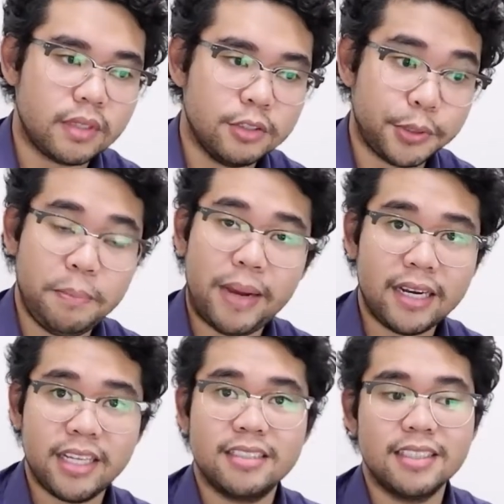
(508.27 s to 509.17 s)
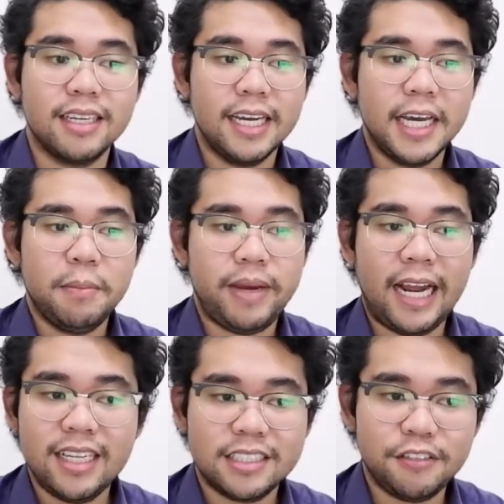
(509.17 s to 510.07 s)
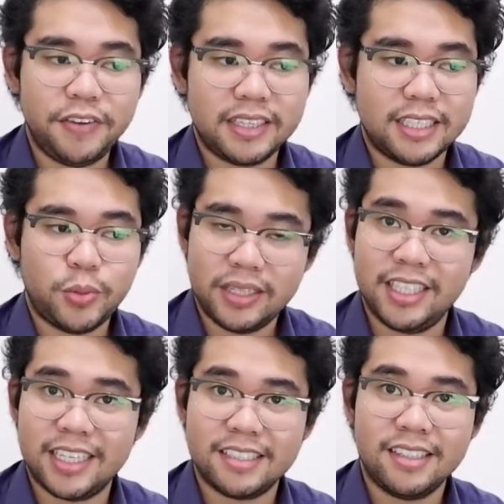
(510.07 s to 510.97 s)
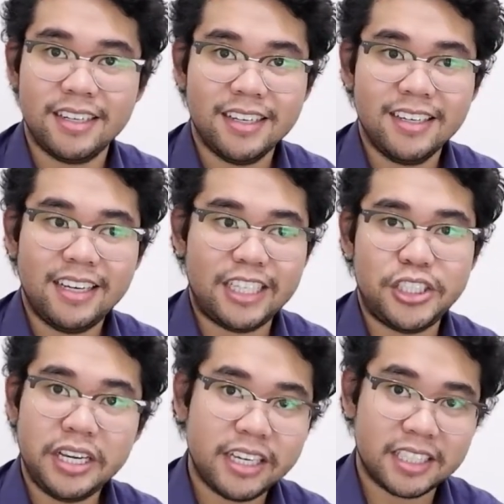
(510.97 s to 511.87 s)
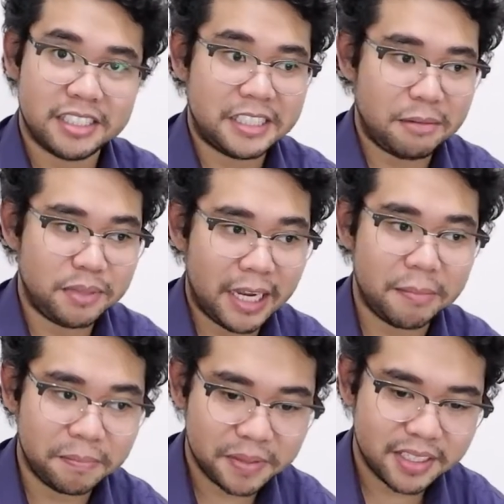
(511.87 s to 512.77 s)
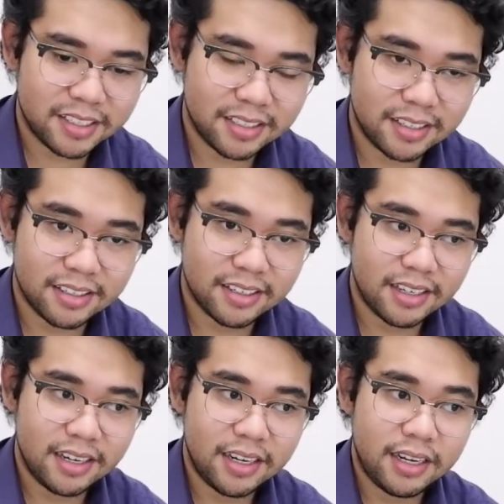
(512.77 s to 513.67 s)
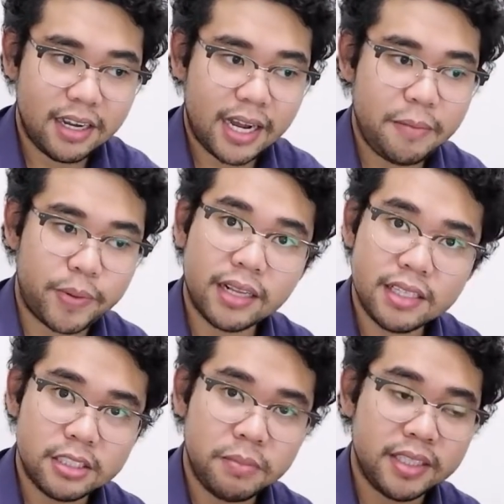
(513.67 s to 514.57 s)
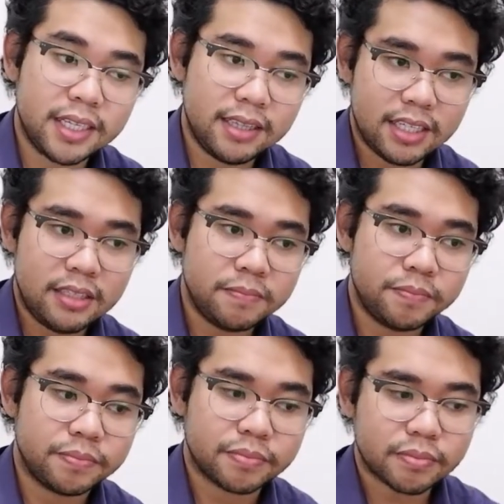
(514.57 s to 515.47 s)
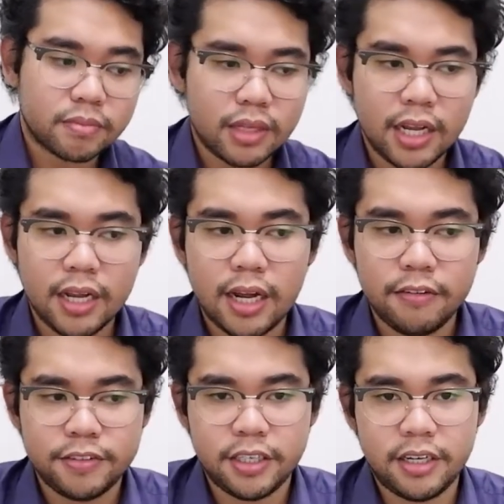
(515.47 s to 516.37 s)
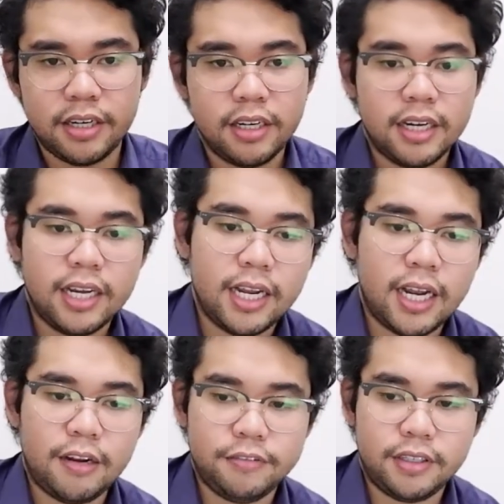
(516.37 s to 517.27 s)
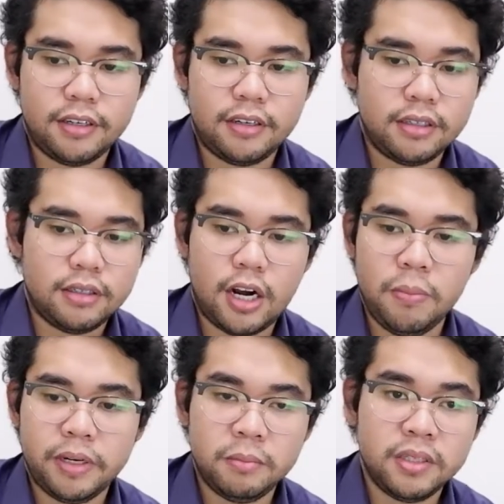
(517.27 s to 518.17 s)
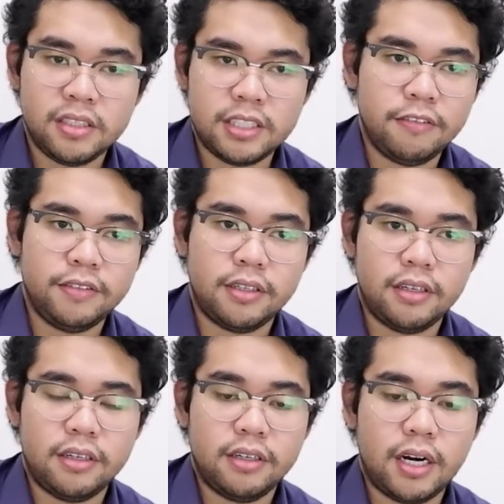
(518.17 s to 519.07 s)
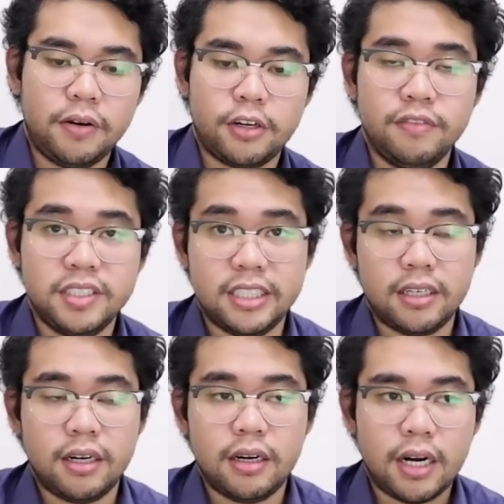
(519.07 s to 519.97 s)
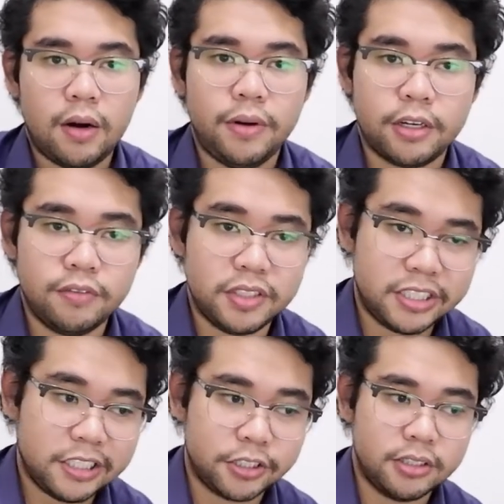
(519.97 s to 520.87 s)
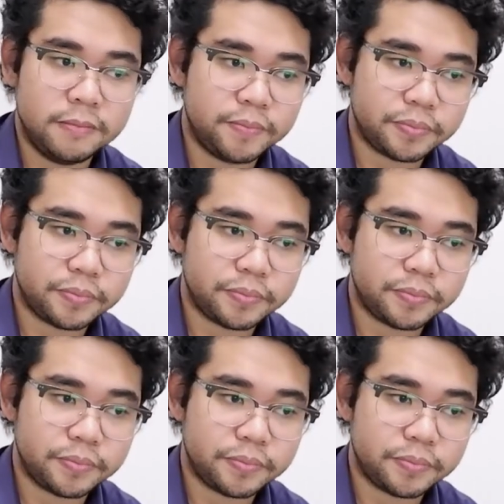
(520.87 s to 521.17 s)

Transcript: So I panic. My hands and feet are sweating and shaking at the same time. I practice immediately after how many minutes after our conversation.